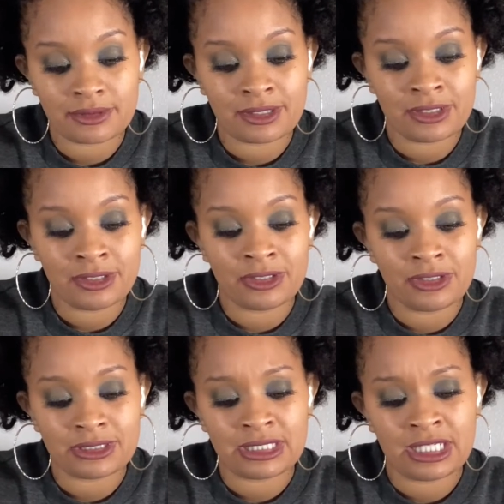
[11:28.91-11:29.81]
You know,
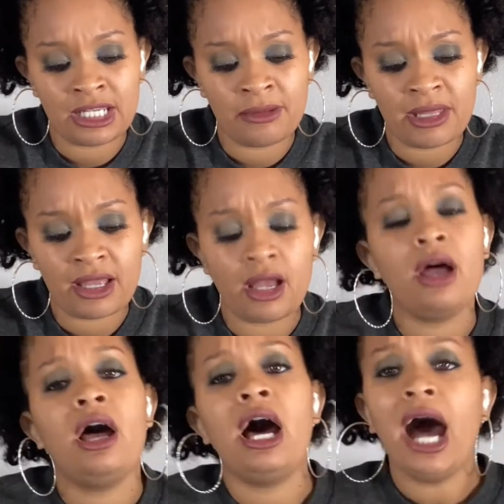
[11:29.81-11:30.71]
you see any like,
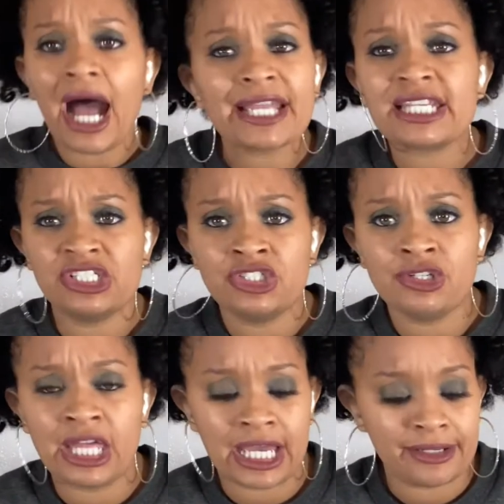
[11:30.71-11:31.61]
I can
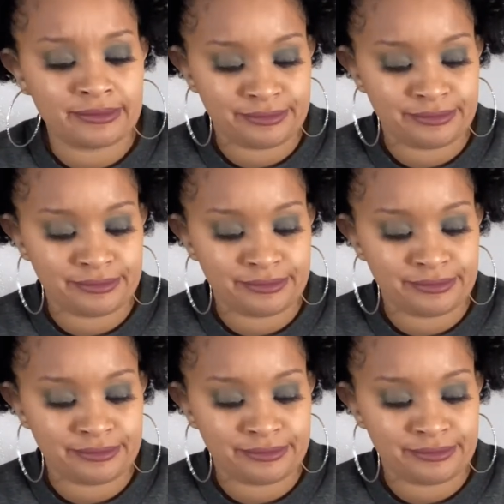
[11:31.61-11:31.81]
do that.